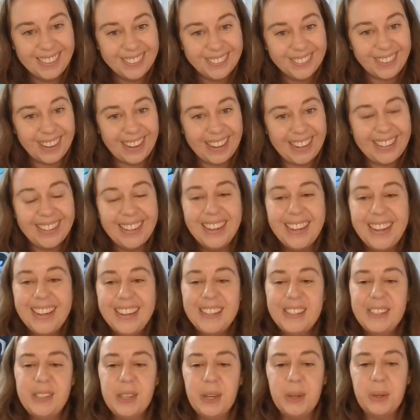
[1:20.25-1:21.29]
right?
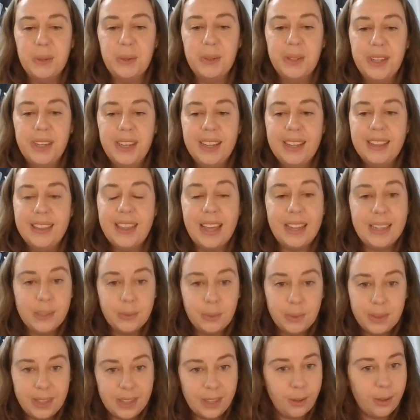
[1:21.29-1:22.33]
So that is
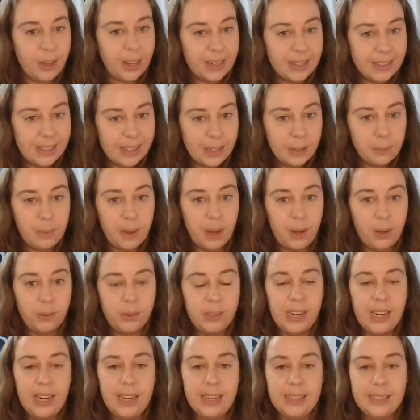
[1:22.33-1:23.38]
one thing you got to think
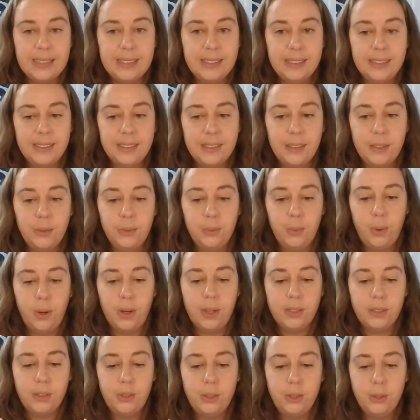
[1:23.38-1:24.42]
about, and you
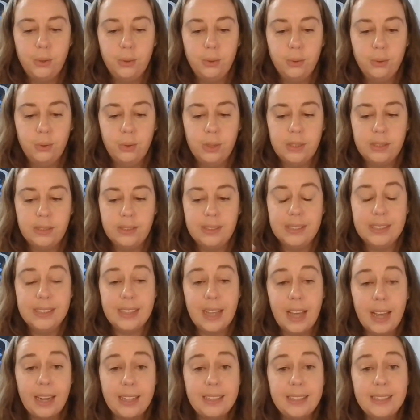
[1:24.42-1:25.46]
want to
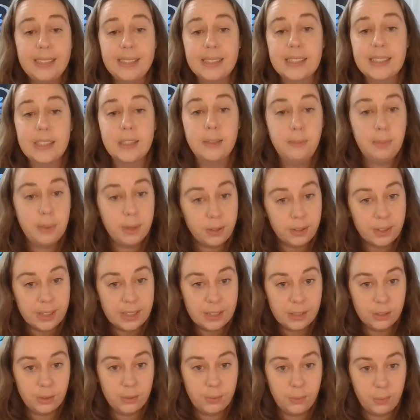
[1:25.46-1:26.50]
design an
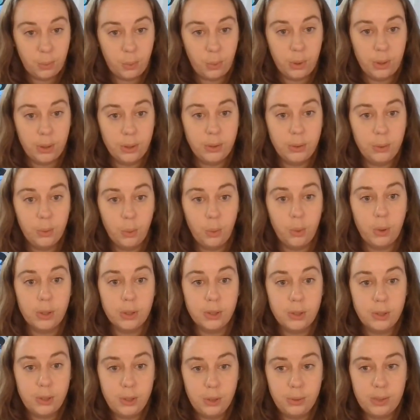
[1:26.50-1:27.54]
experience for
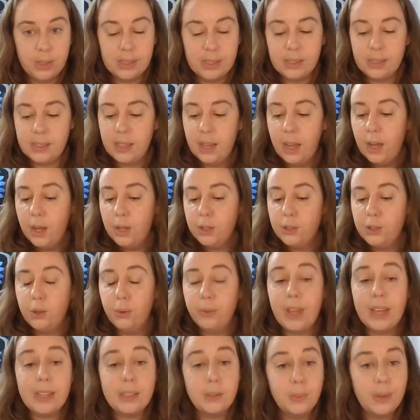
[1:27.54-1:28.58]
your students.
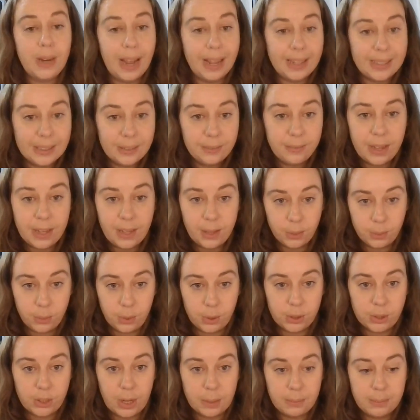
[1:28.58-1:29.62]
So that's what Elevate Your
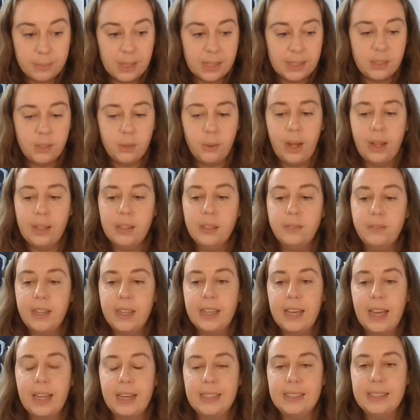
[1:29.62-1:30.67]
Workshop does. So
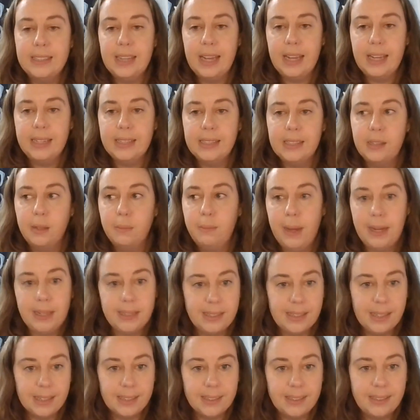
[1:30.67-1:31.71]
Elevate kind of takes the
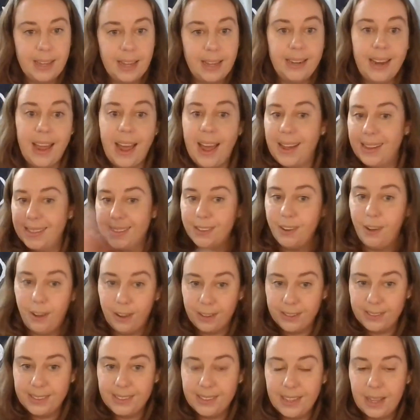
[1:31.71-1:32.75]
basics and adds
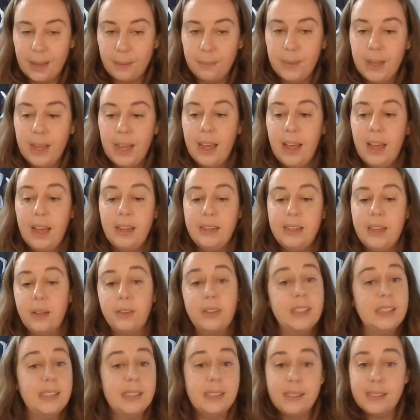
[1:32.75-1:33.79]
on to them.
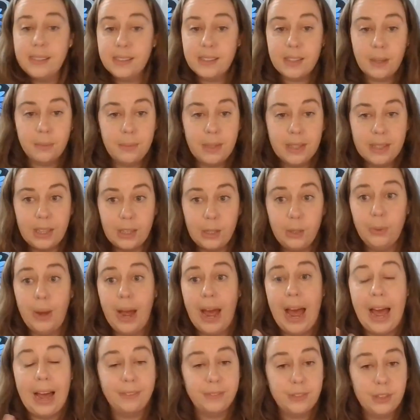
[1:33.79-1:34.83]
Now, this isn't something that you
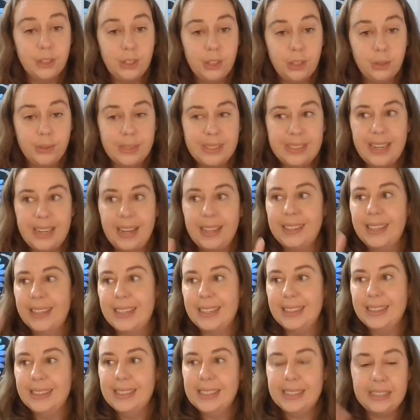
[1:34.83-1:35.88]
have to do. It's not
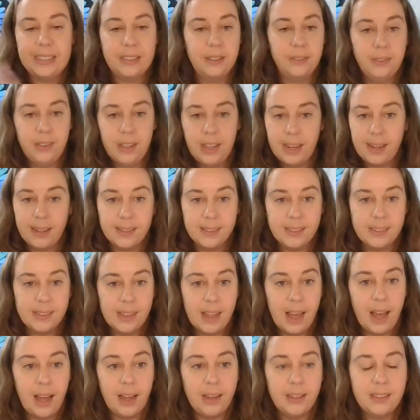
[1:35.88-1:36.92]
like a list of things
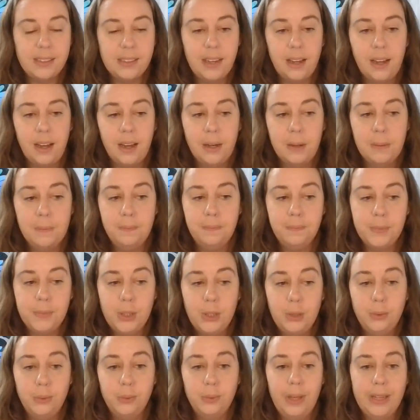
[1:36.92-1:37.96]
that
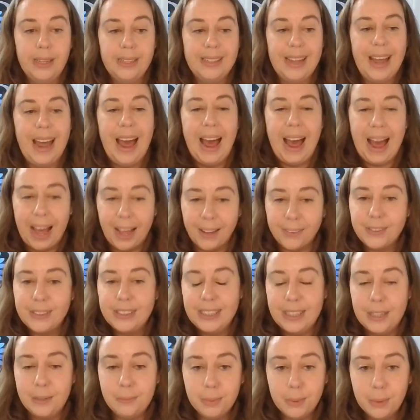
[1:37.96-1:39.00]
you like have
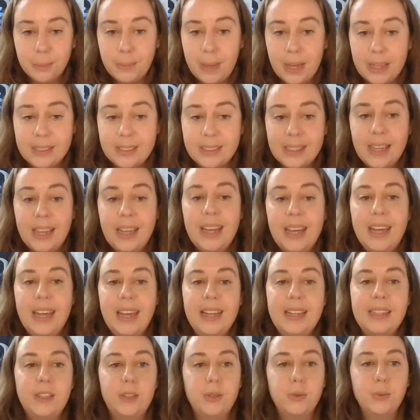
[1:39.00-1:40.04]
to implement.
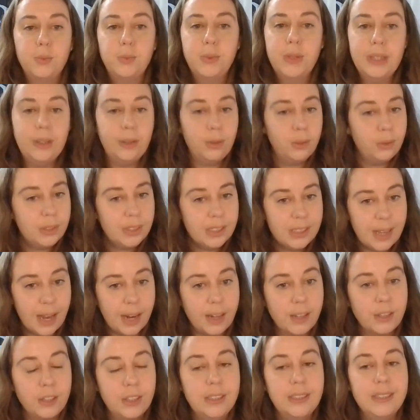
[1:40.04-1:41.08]
It's read through the
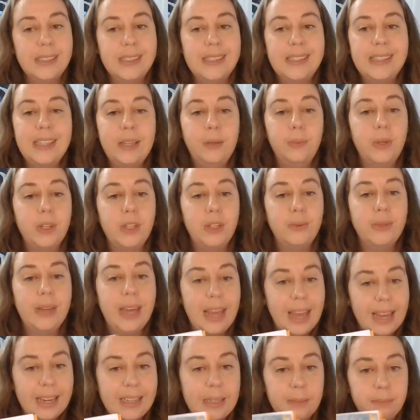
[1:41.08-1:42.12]
section, see what you
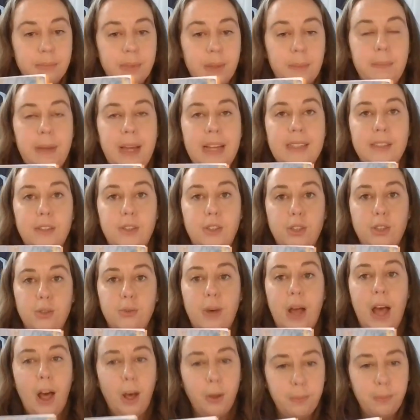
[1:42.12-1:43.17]
can implement
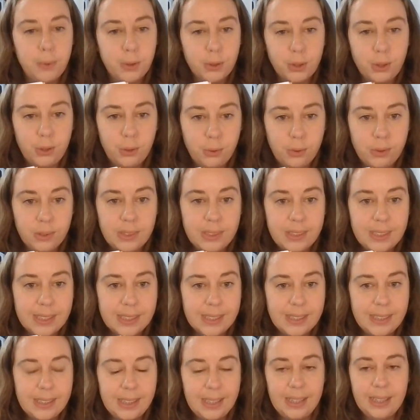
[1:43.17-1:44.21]
to help your students
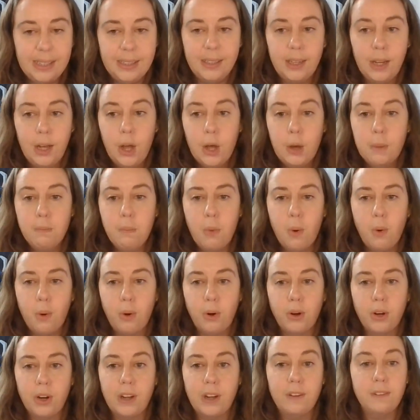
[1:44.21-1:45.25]
succeed
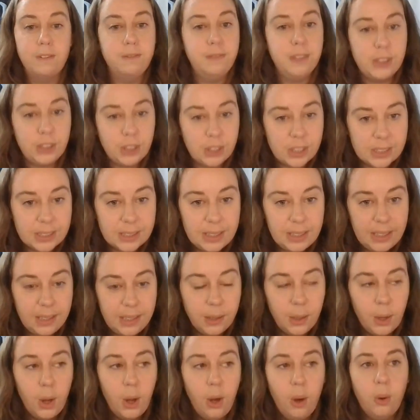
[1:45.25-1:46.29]
more efficiently
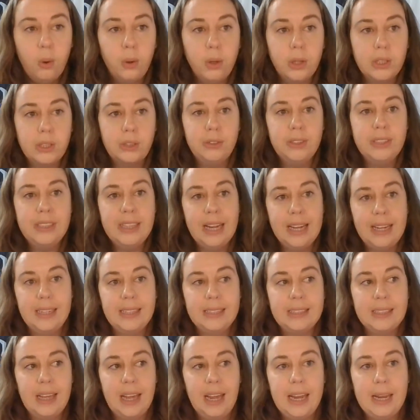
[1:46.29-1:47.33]
or
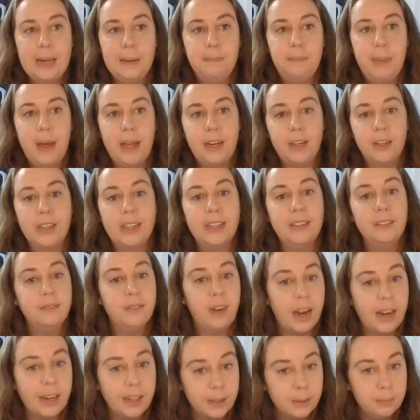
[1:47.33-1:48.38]
create a better
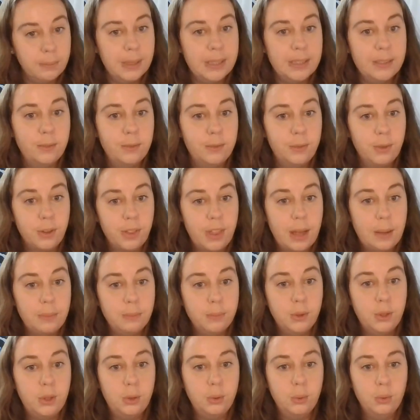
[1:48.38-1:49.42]
environment for
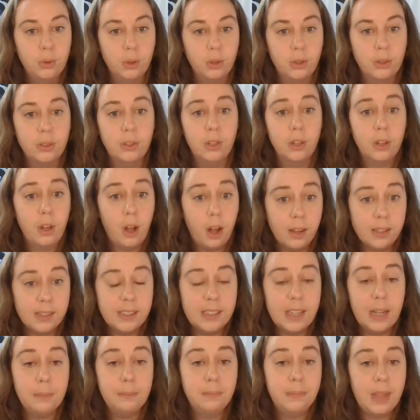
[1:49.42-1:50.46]
them to learn the
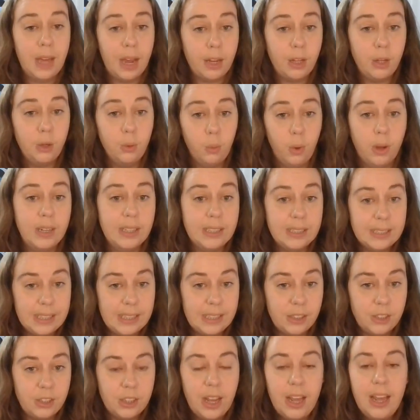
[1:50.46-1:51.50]
concept that you want to
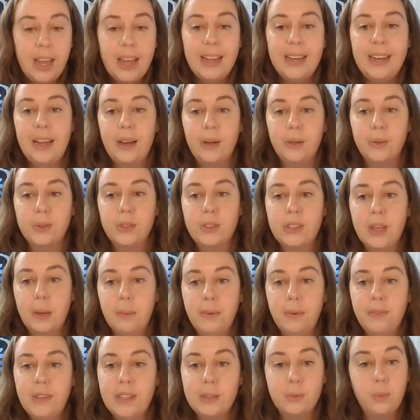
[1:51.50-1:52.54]
teach. Now,
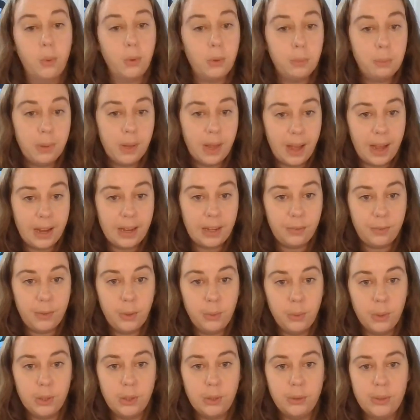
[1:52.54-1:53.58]
some of this won't apply if
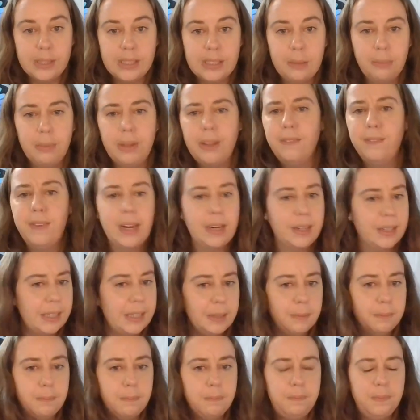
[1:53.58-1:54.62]
you are doing something
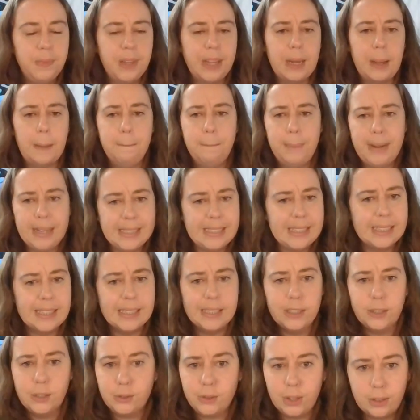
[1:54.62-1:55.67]
very like basic
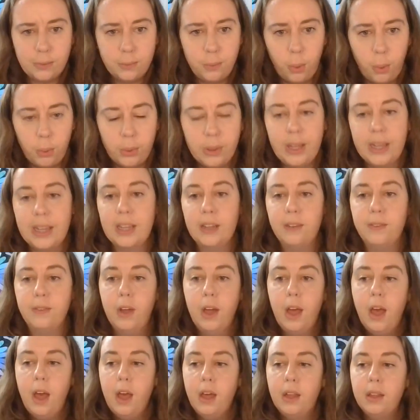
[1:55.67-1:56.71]
and straightforward. Like if
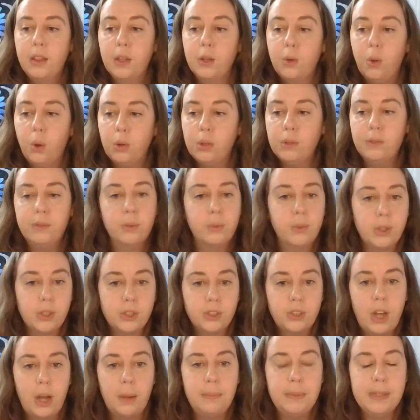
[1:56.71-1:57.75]
the goal of the
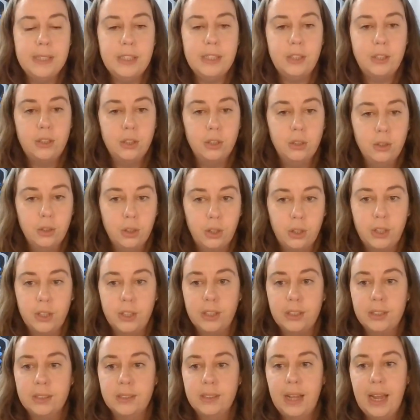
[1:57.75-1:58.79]
workshop is to
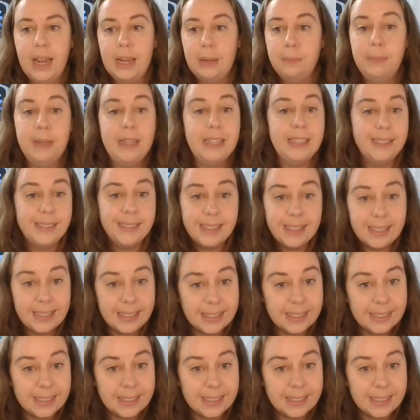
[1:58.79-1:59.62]
learn a piecing